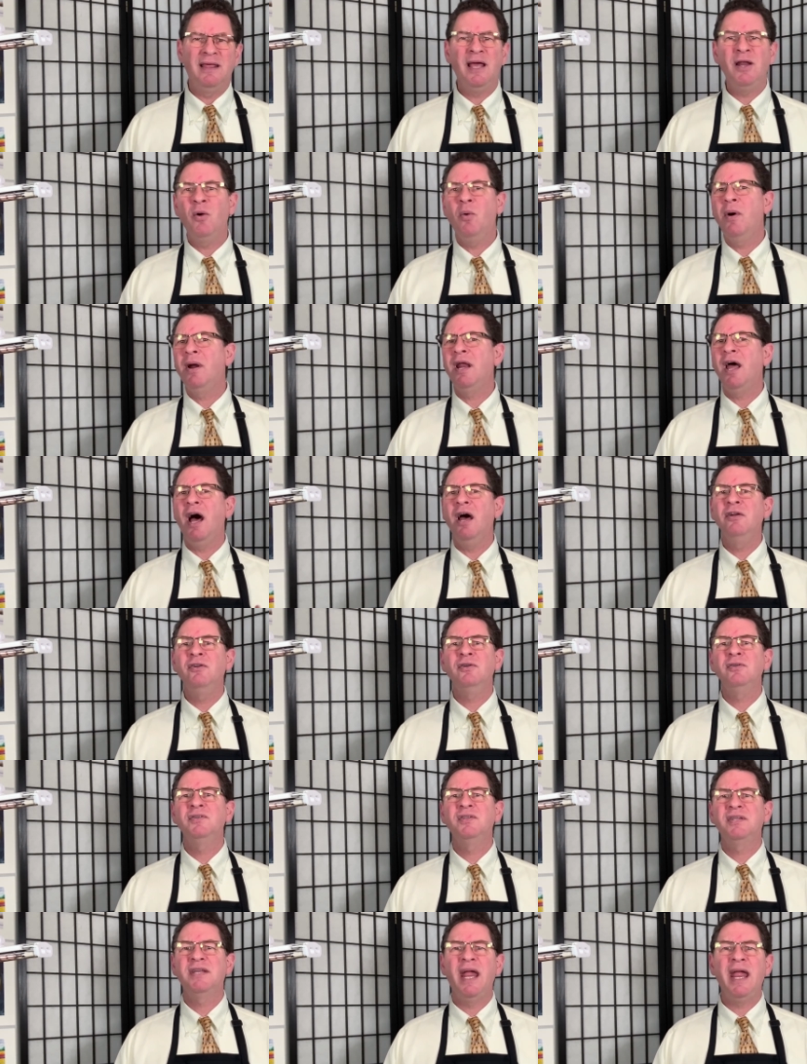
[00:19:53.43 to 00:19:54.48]
They don't want to
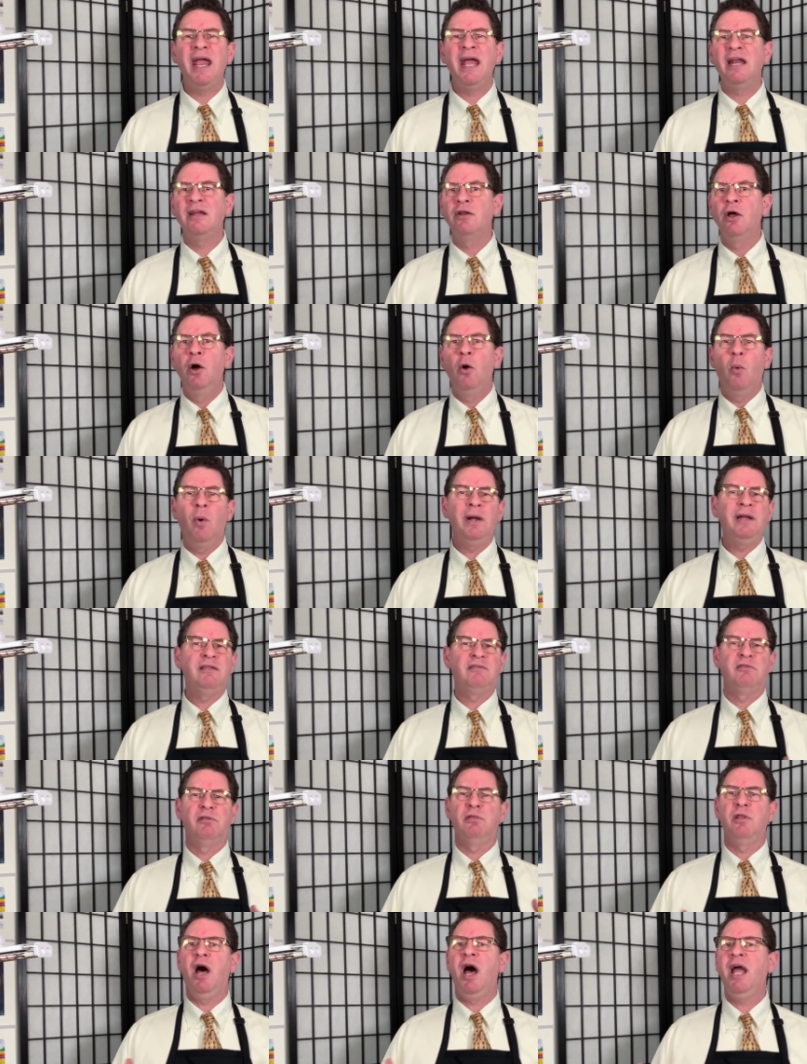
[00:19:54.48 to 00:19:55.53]
understand what
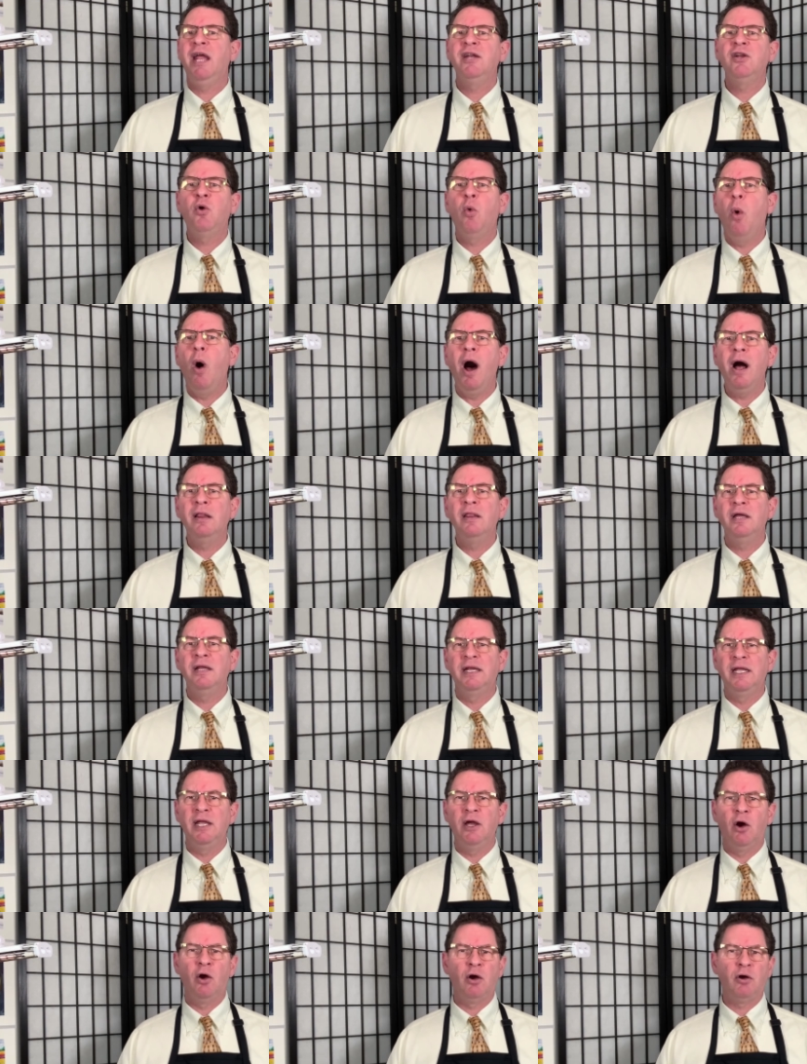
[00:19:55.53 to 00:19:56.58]
is line
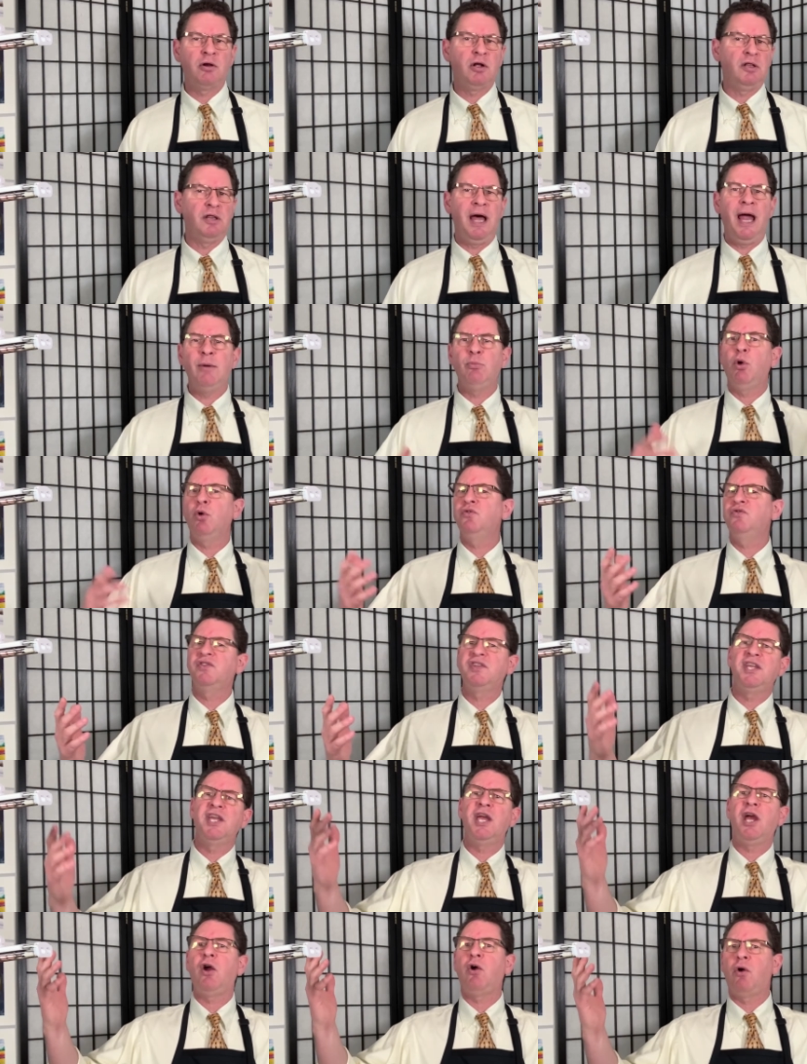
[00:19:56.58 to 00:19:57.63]
quality or
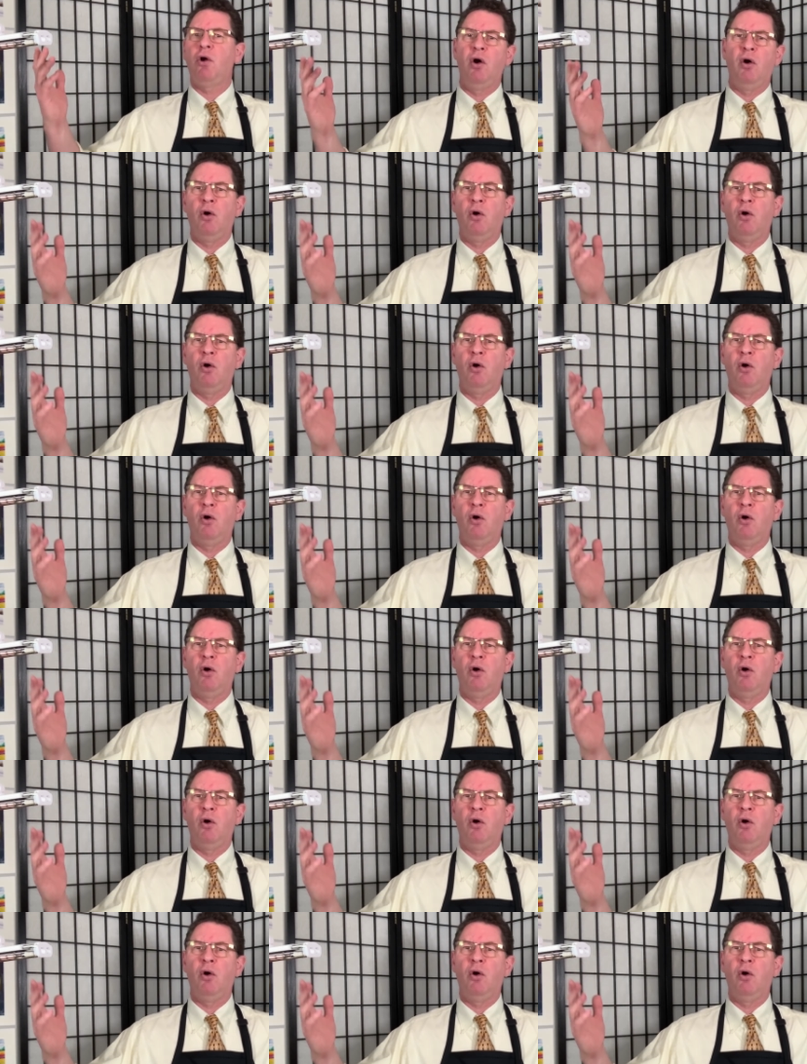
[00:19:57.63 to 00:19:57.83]
chiaroscuro